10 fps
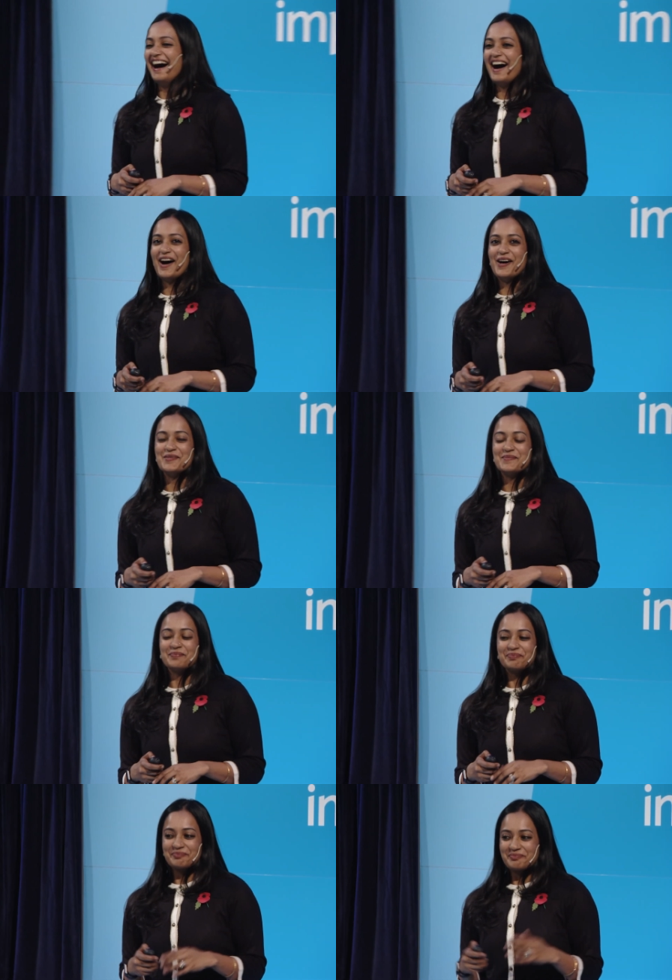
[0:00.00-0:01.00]
Um,
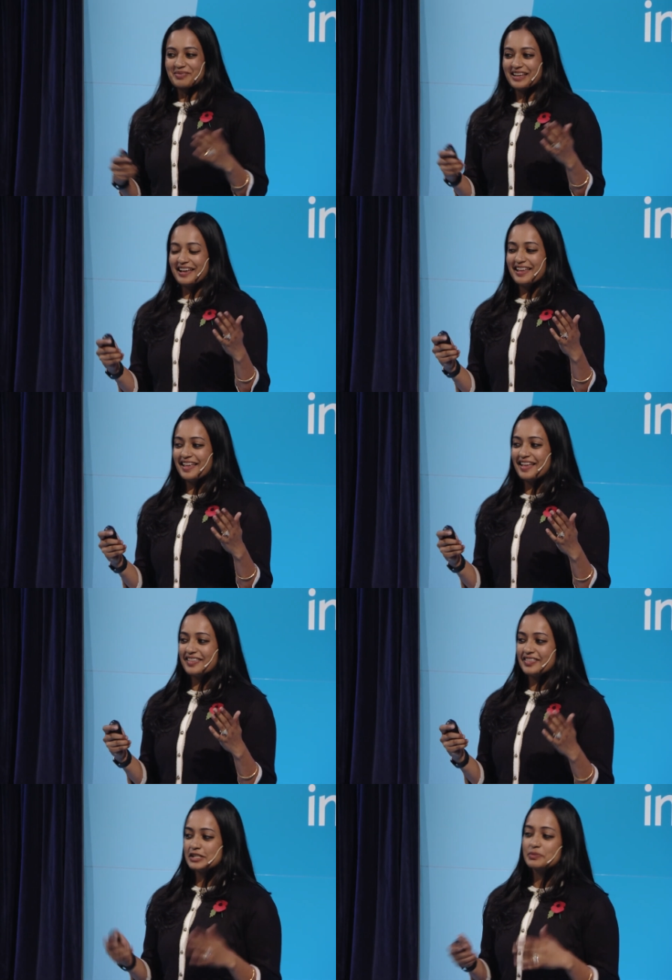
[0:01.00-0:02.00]

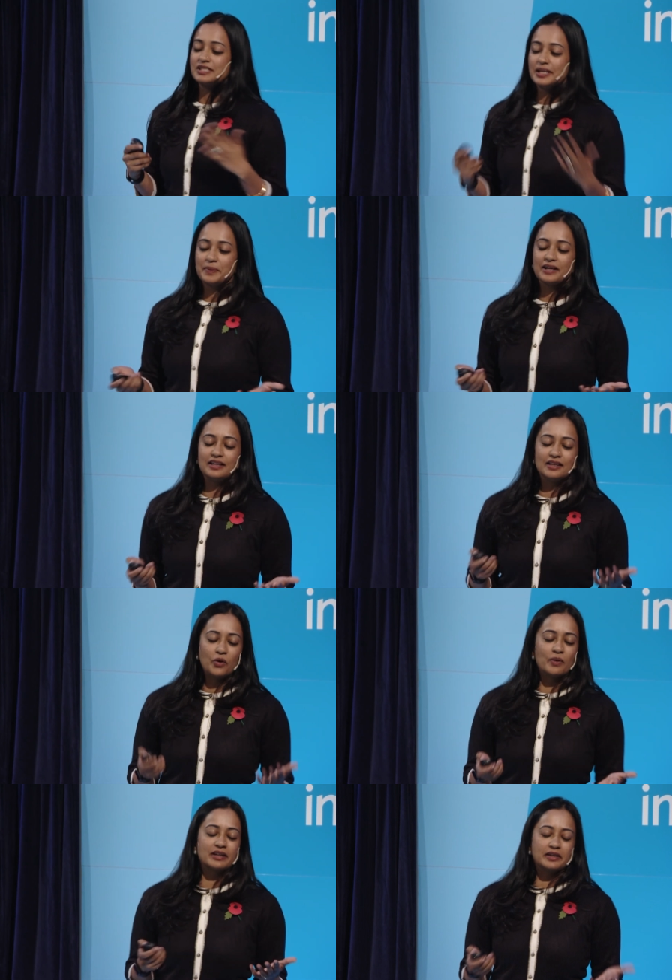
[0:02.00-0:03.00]
these were typically
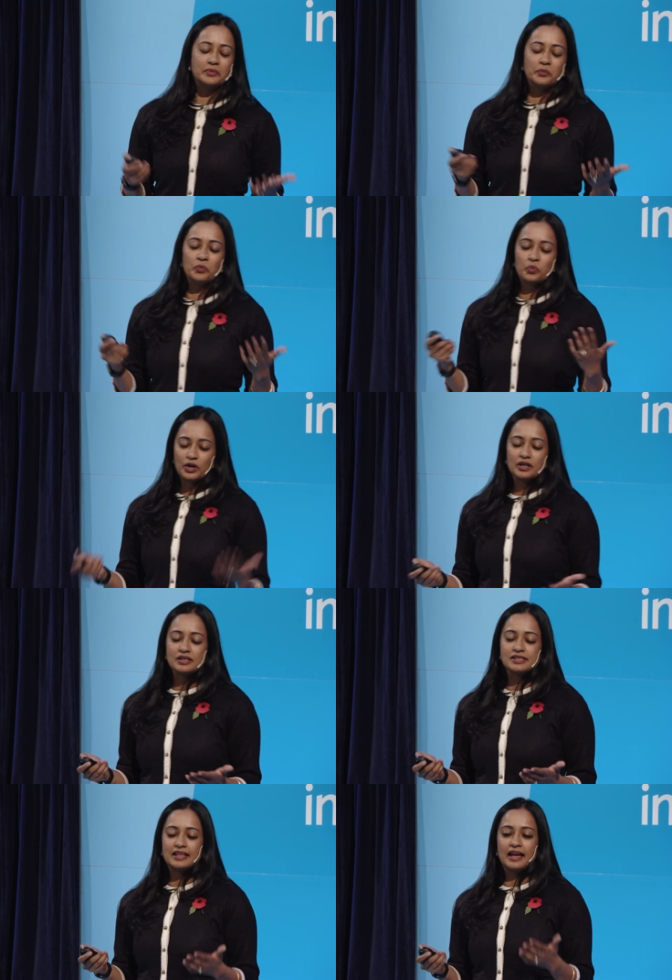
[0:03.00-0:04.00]
low-income
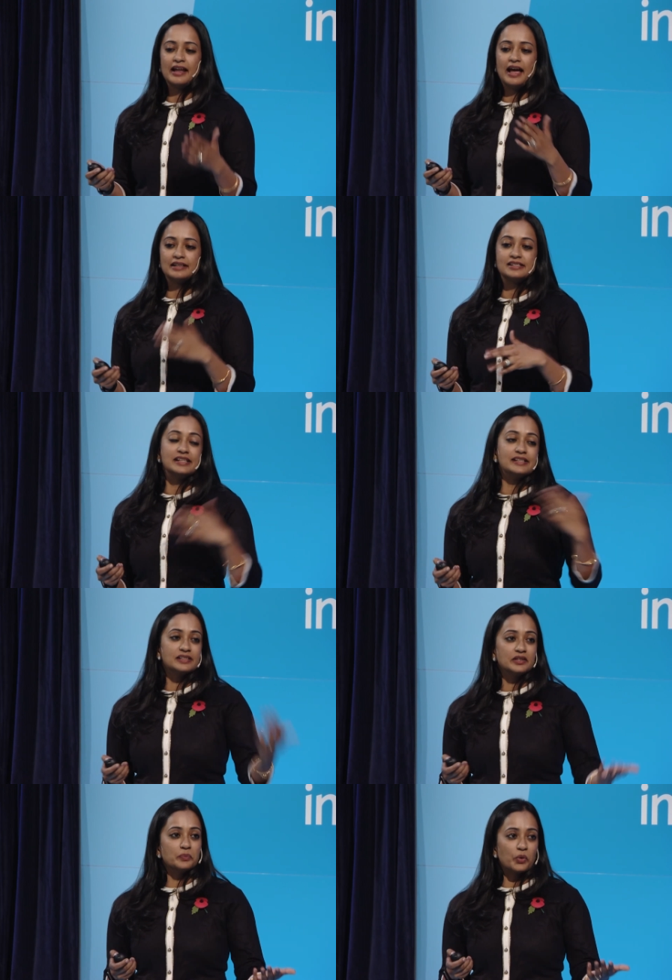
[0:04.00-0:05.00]
workers that had
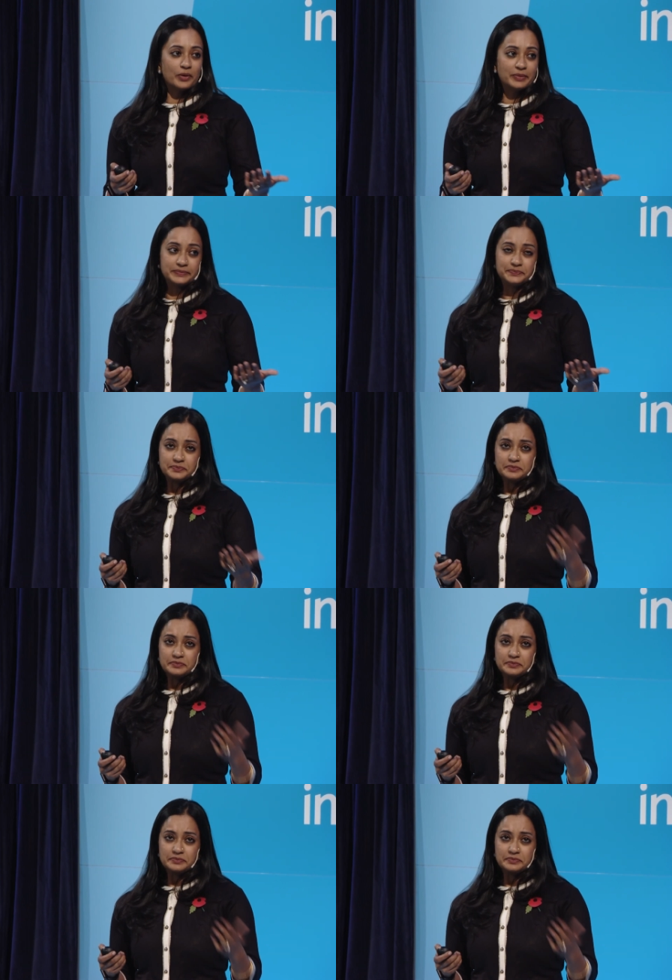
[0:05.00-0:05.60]
seasonal employment.